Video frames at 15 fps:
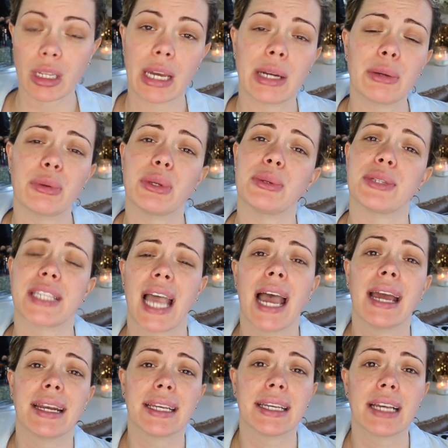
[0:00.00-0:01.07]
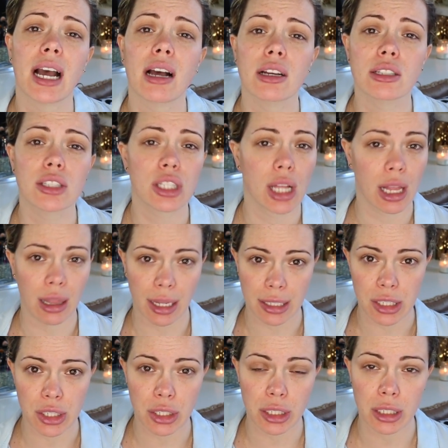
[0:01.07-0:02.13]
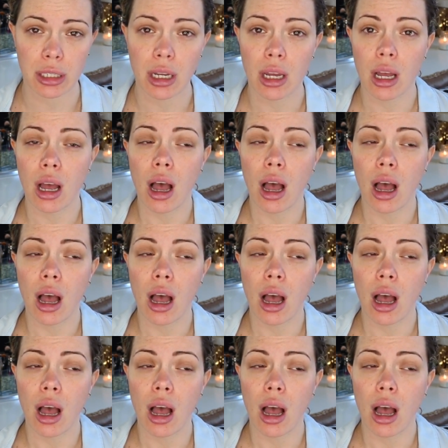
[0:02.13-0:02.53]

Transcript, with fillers: I don't use any cleanser